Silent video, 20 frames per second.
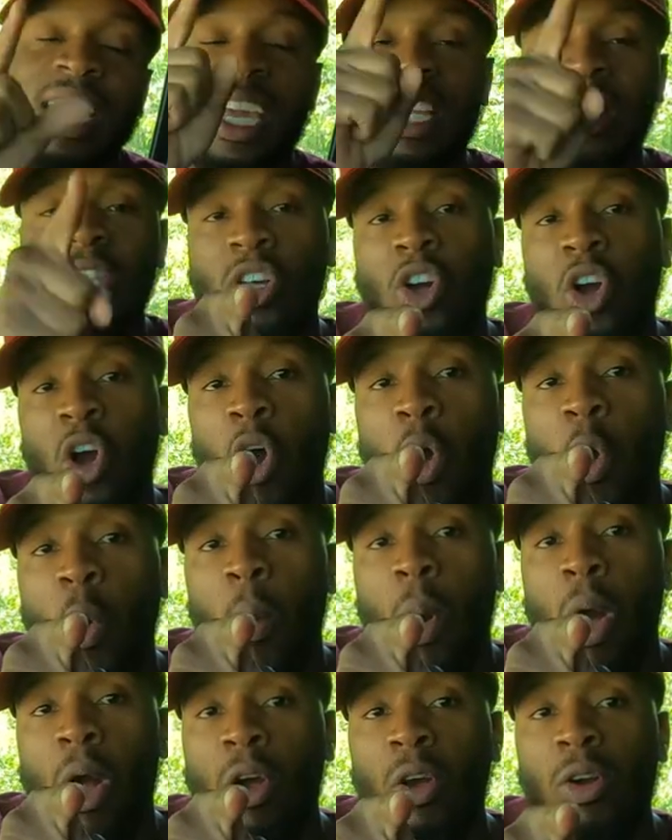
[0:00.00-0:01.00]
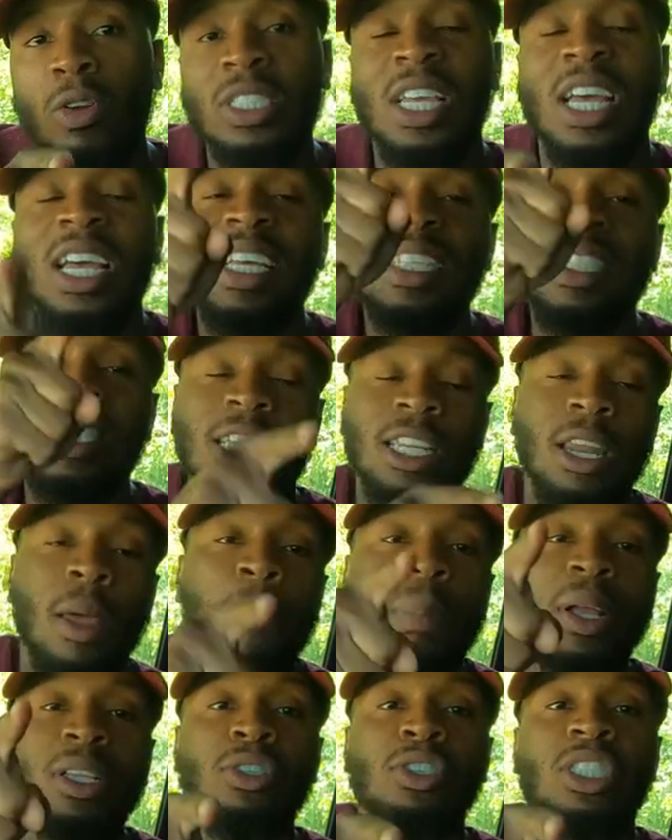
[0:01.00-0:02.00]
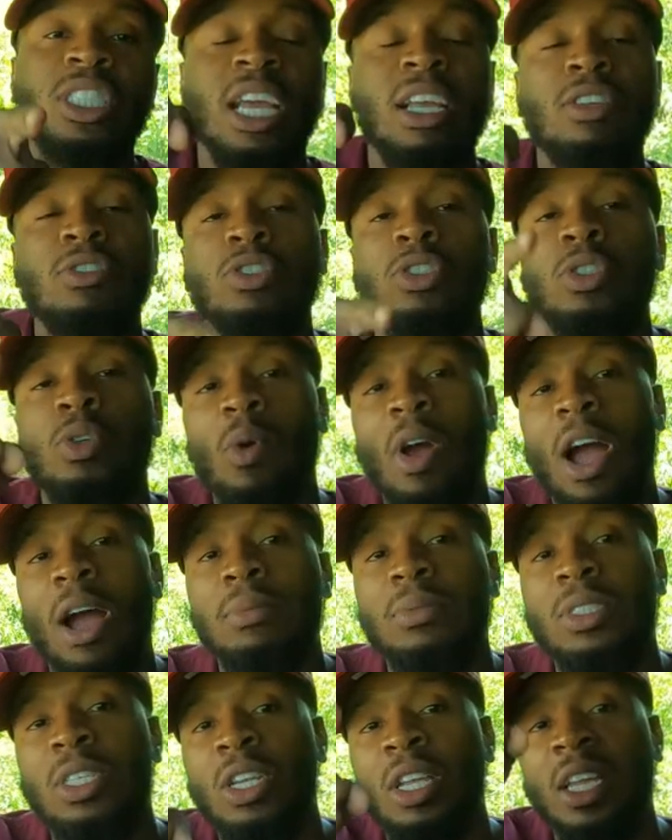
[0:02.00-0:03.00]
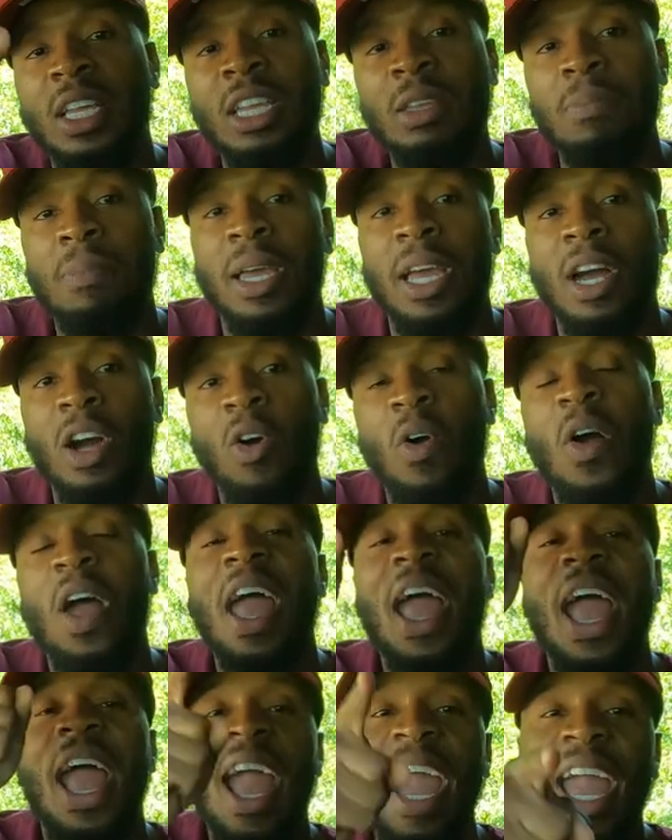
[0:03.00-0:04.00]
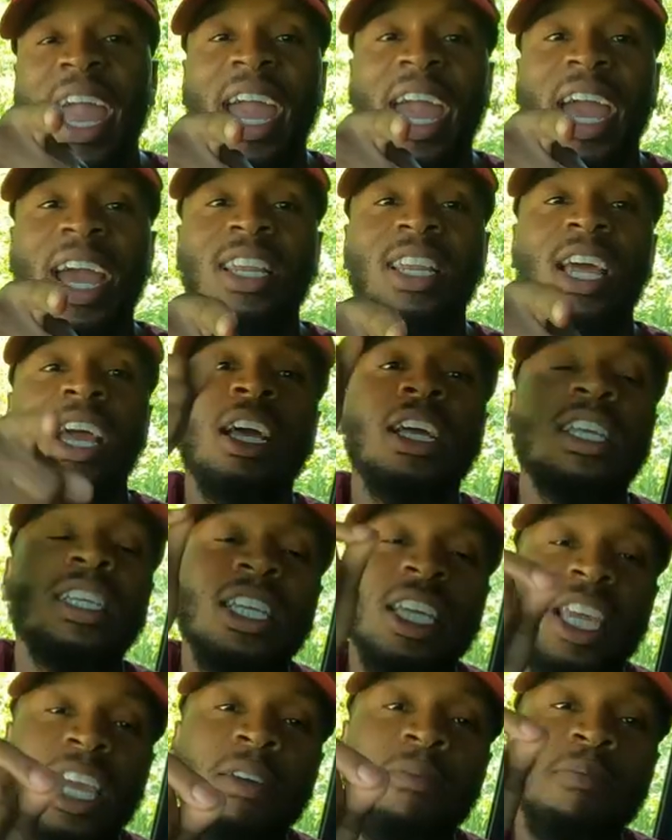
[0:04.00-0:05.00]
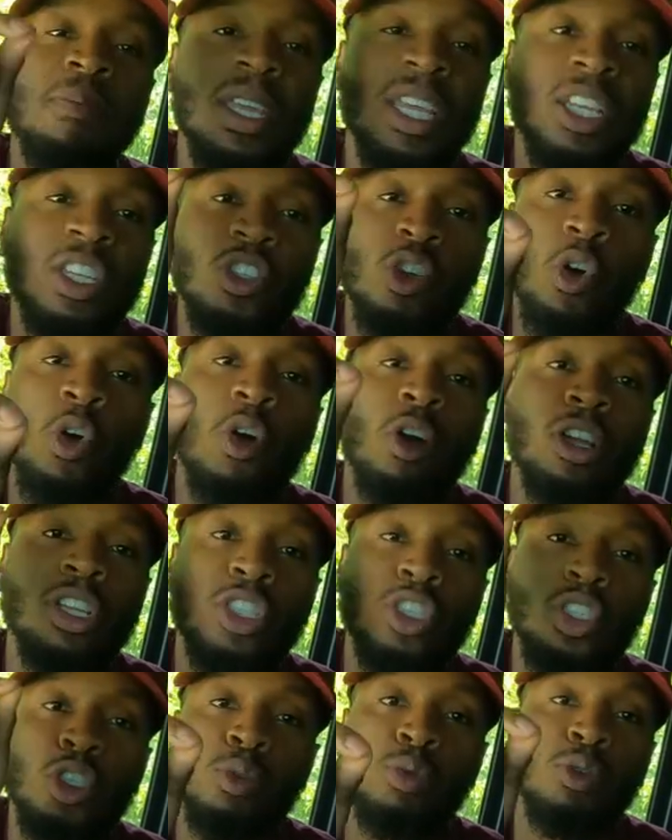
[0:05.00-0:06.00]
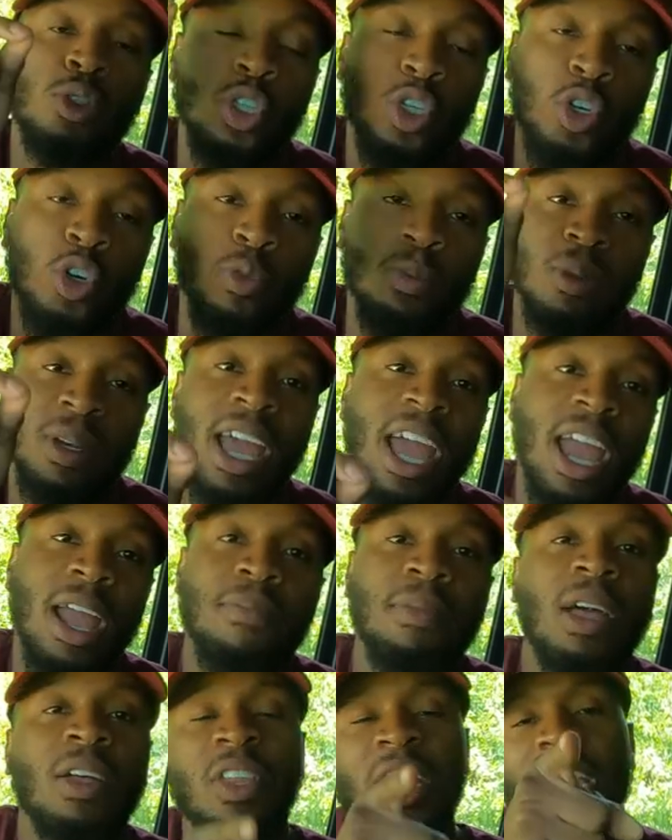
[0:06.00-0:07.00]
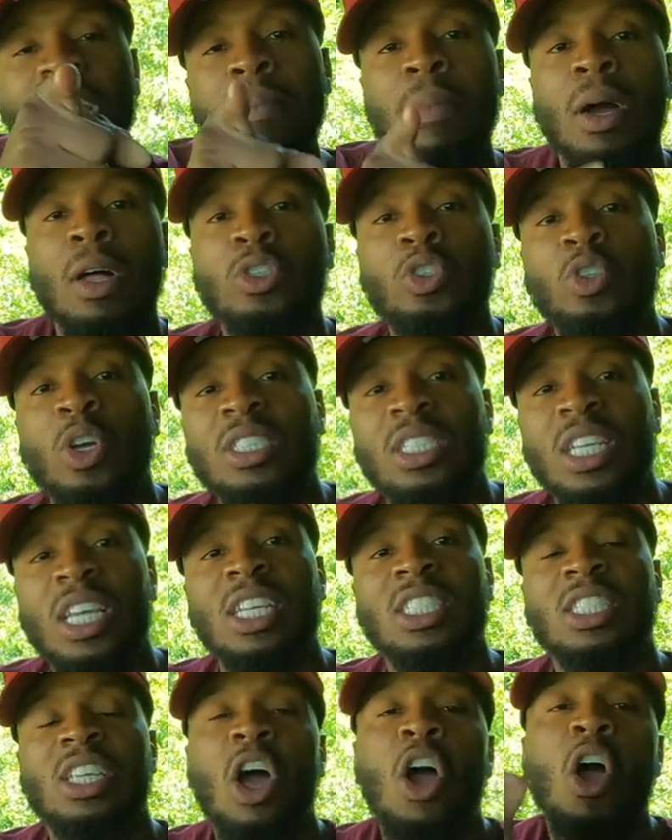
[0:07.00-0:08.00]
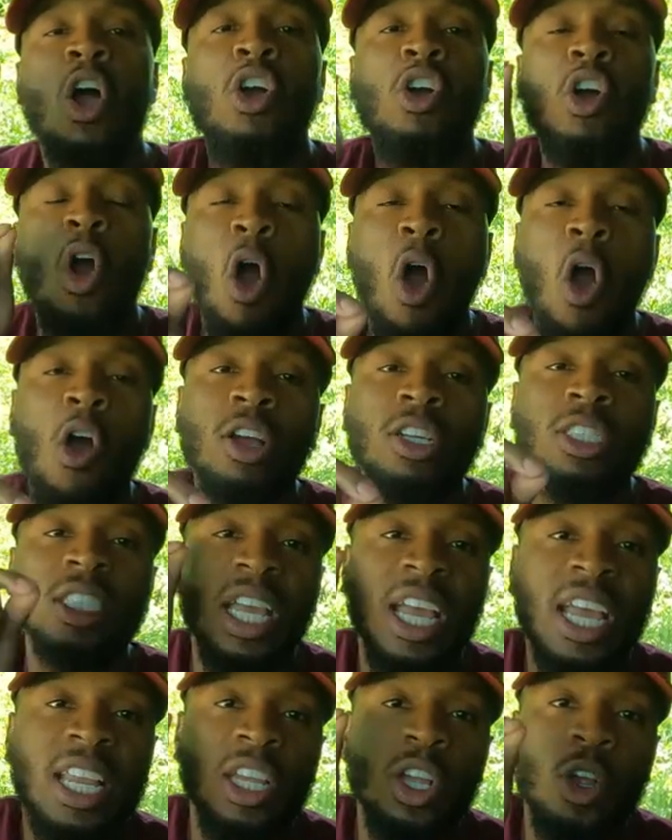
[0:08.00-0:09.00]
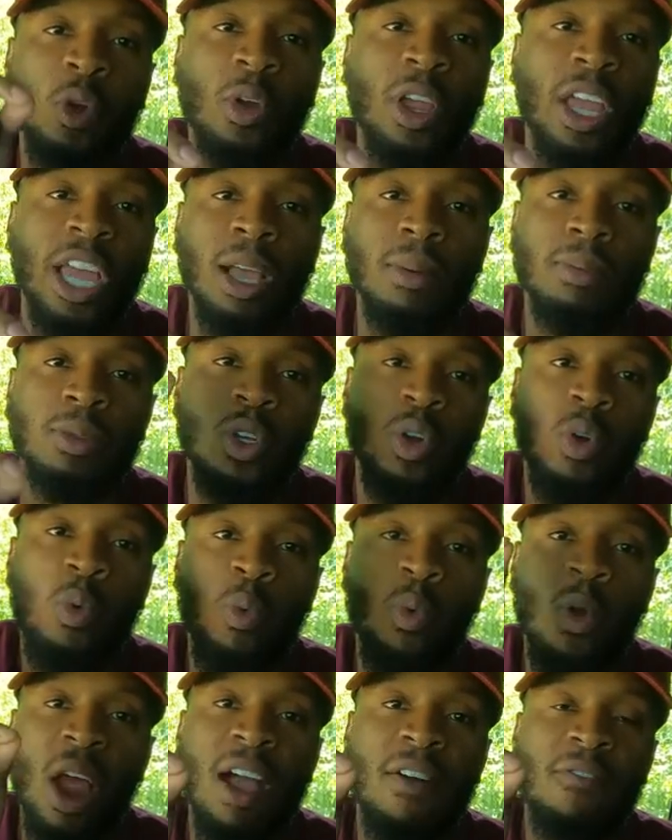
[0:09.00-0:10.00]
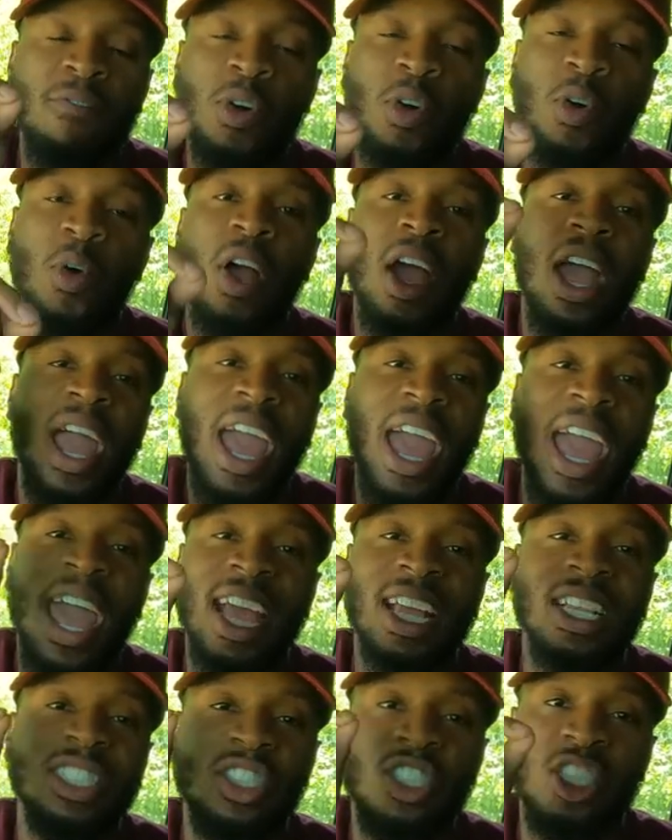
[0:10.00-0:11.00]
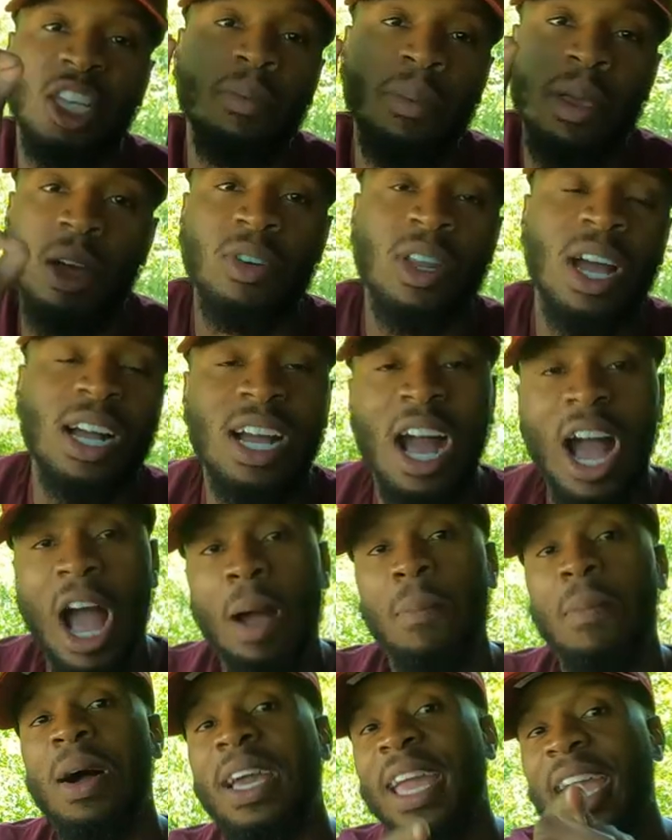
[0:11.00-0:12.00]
Get the code words, send a picture saying you subscribe to the email, and give me your YouTube name. Now the email address is carsandcribsraffle at gmail dot com.